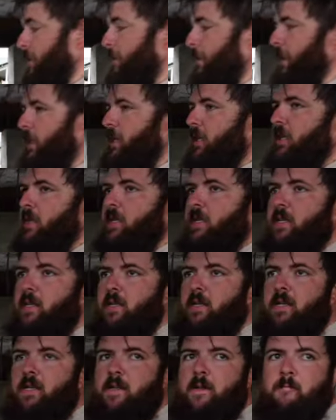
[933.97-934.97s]
But
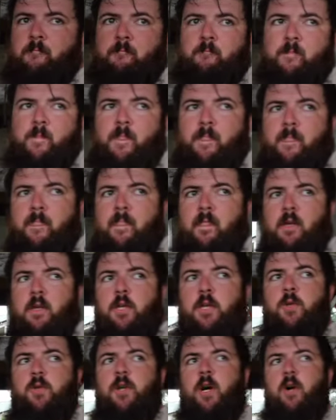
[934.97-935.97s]

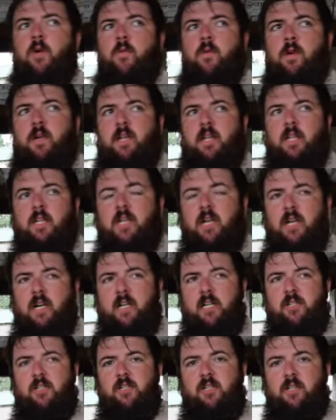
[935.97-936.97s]
you don't want to
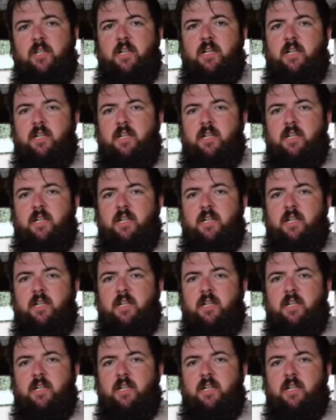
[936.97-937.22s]
touch.